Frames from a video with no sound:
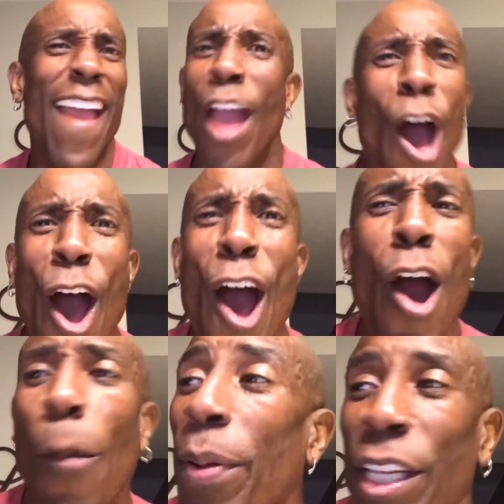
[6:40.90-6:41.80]
man,
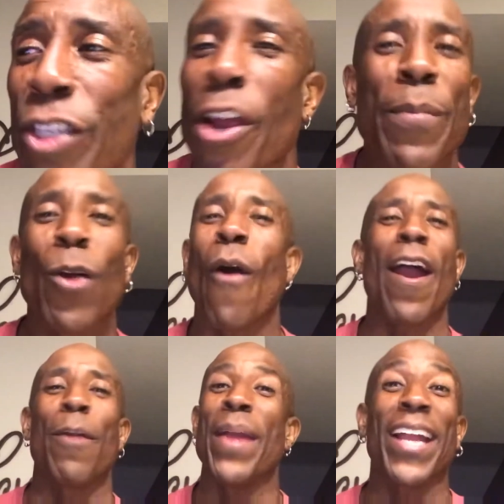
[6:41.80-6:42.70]
I'll play Jerry
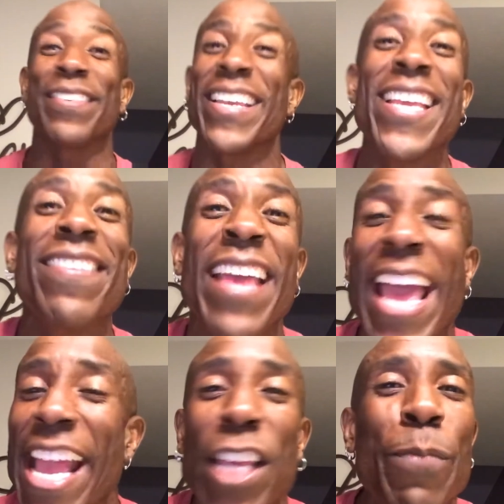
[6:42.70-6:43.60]
Maguire, man, because he's
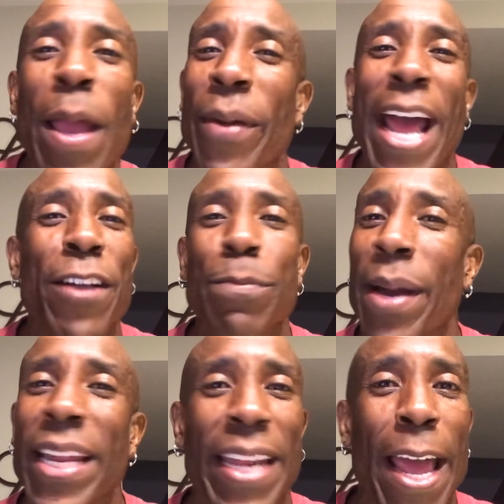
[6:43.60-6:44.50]
he's playing with house
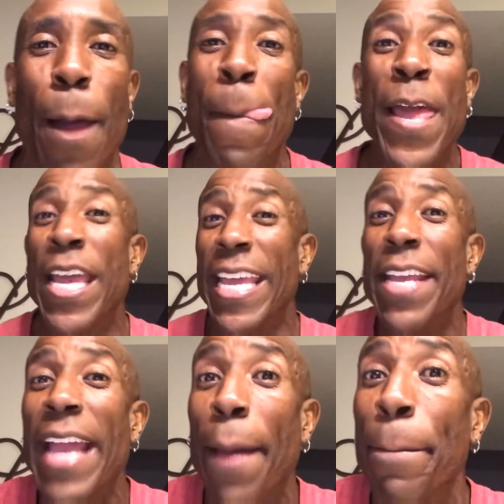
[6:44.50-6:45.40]
money now.
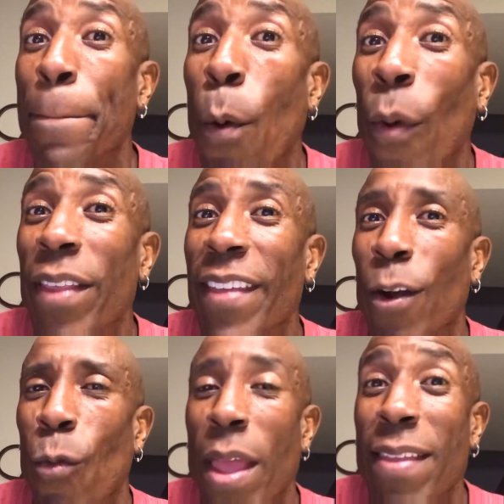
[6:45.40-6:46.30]
He got points
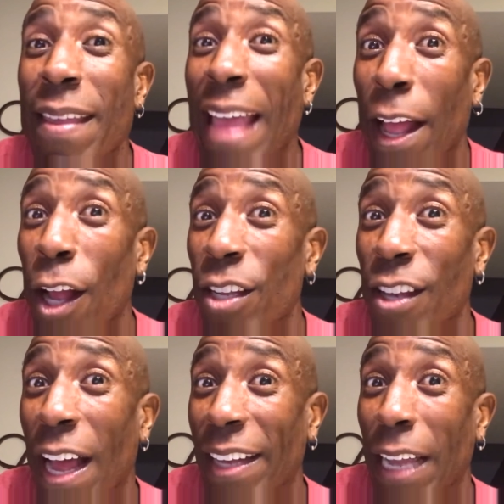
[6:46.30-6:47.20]
at a, he got
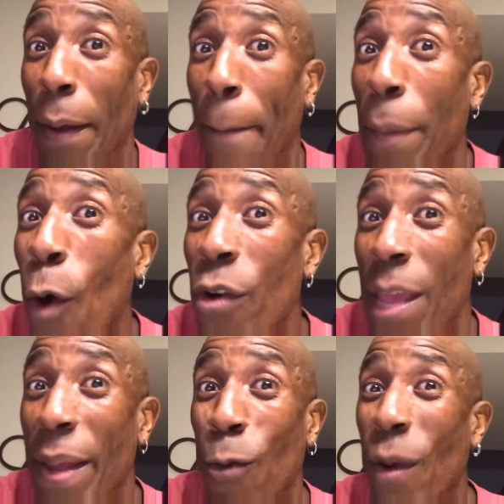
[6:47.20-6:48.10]
a, a
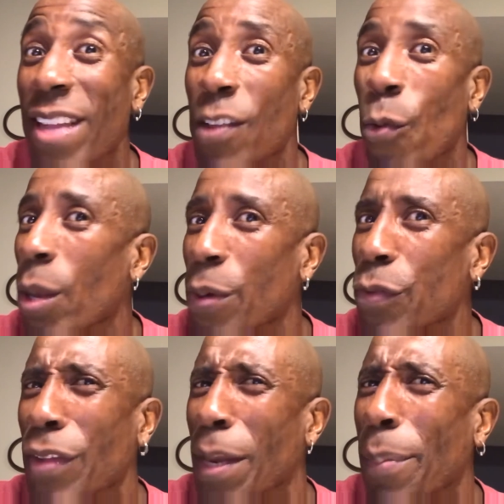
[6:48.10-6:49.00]
podium at a race. He really
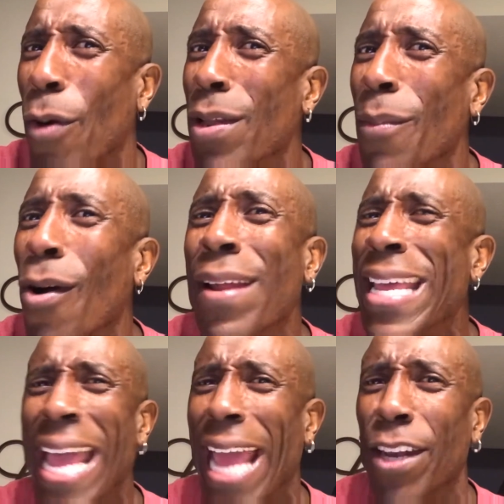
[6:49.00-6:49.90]
was supposed to get a podium on,
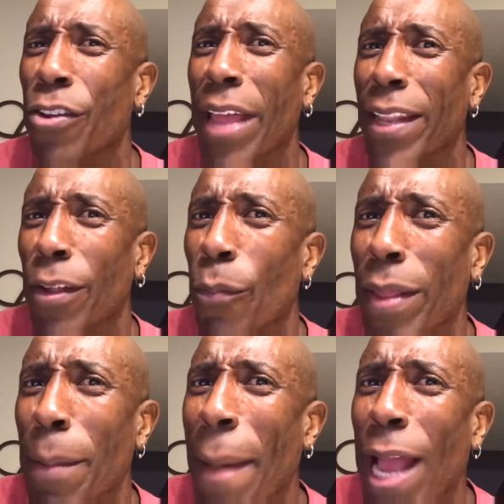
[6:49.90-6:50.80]
and and
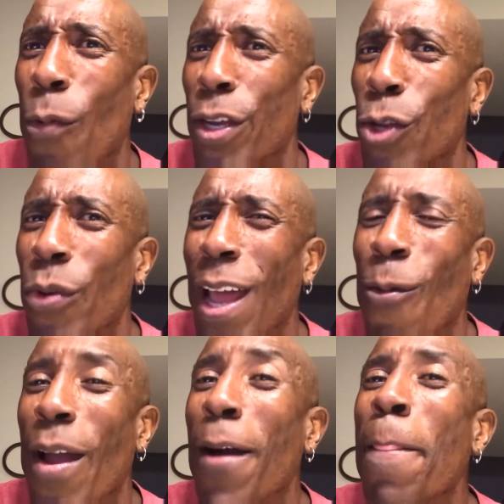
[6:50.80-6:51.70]
the, and the bike wasn't doing
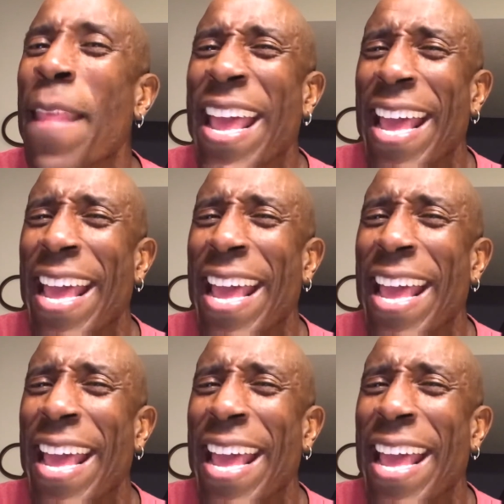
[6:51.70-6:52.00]
that well.